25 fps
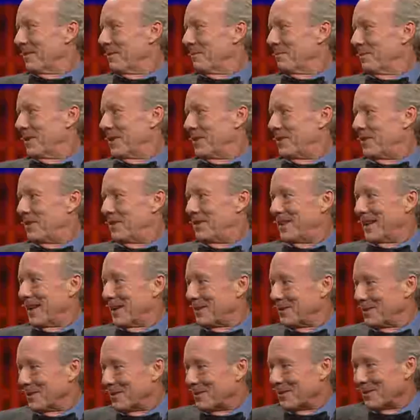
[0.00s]
but to
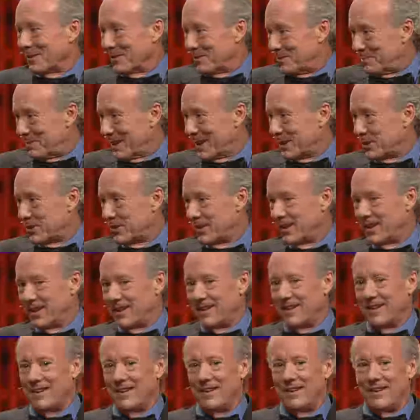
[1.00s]
technical especially,
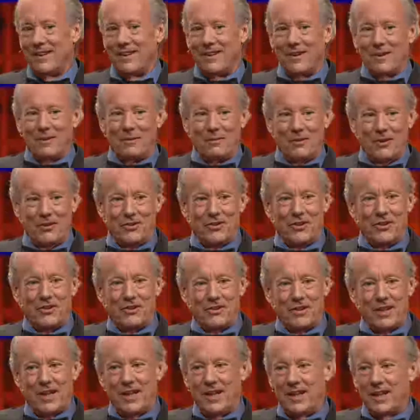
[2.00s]
we should
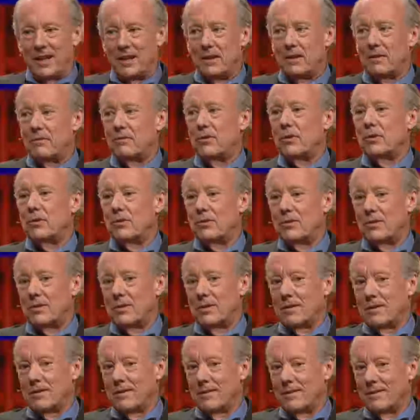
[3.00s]
say end of
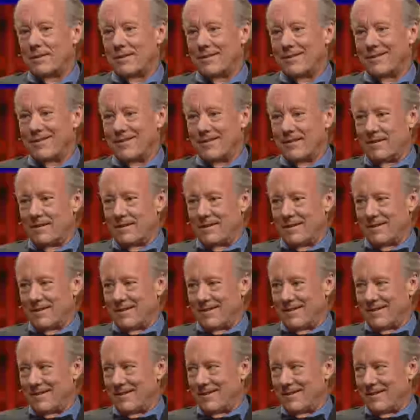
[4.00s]
use,
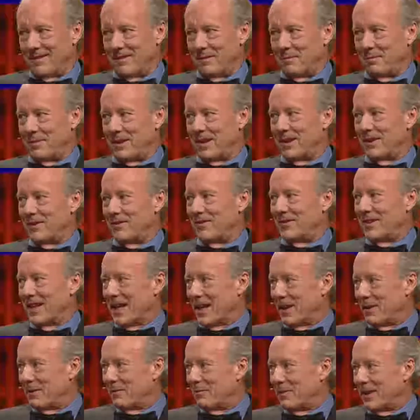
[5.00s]
because
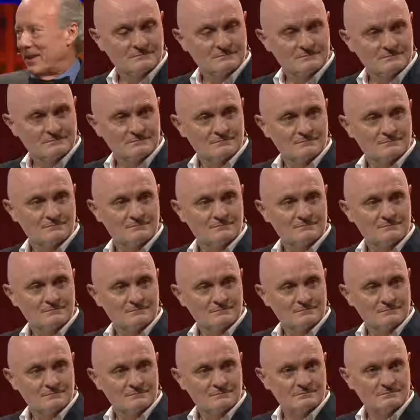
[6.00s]
then we can design for
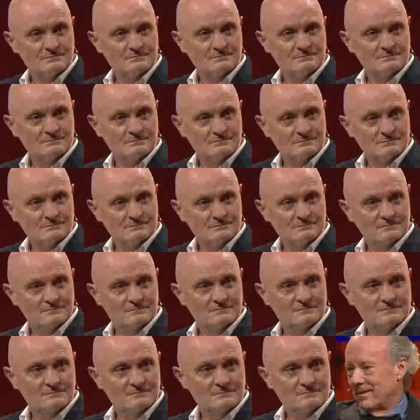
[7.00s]
next use,
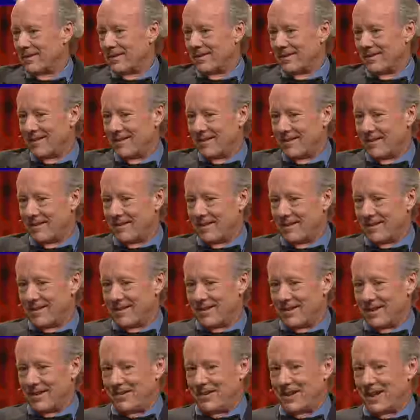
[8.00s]

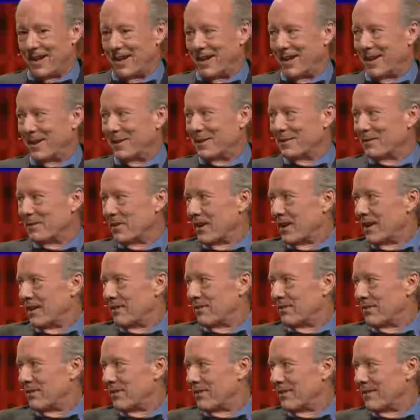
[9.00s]
not end of
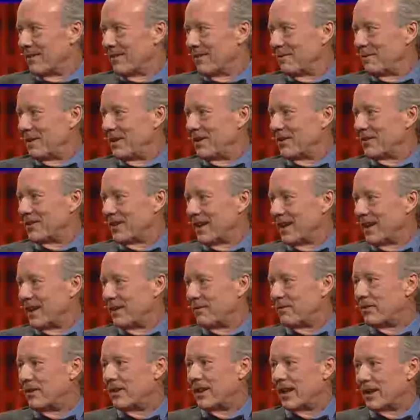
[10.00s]
life. We design
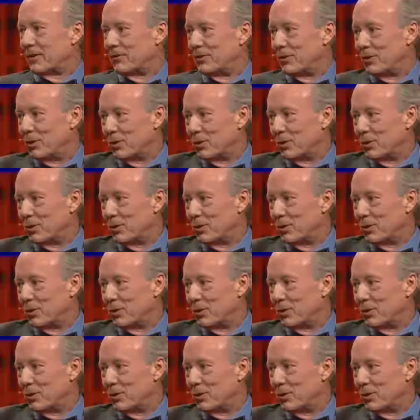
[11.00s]
for next